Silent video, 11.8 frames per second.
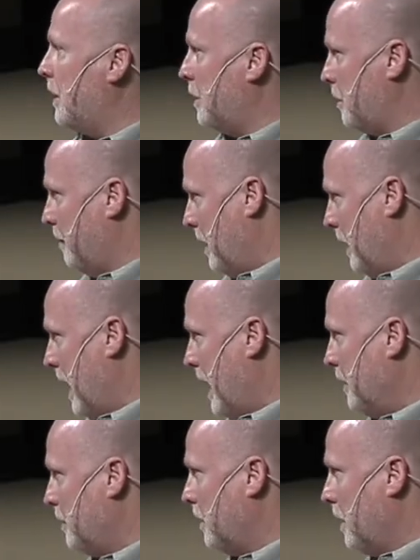
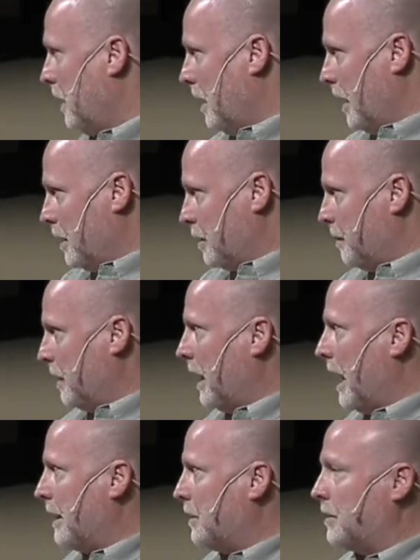Ishmaelites.
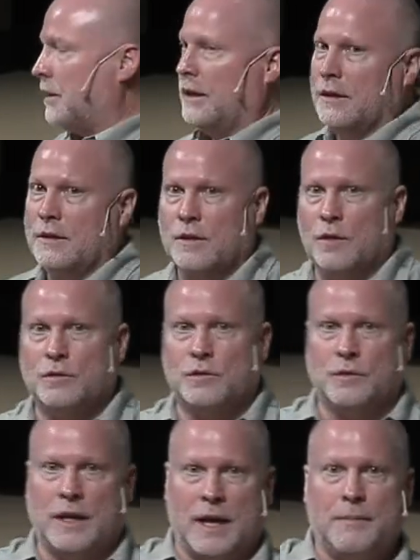Ishmaelites and those who
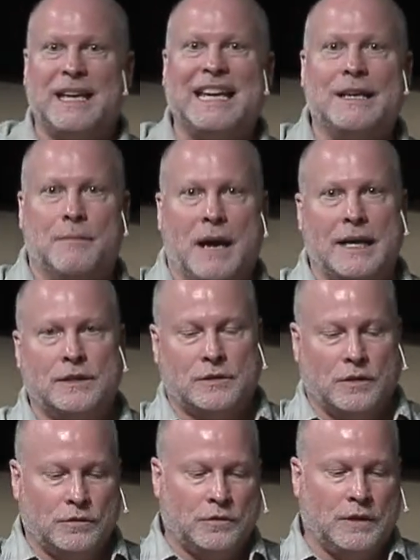came, Edomites,
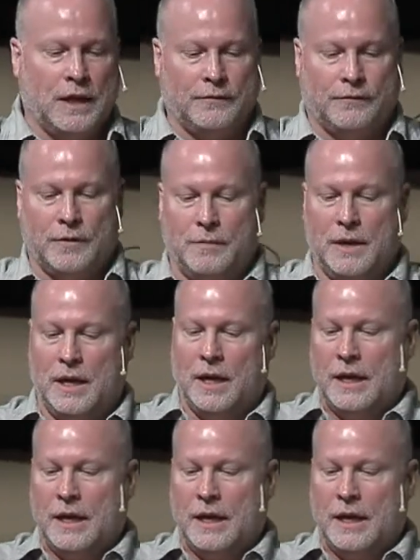those who came from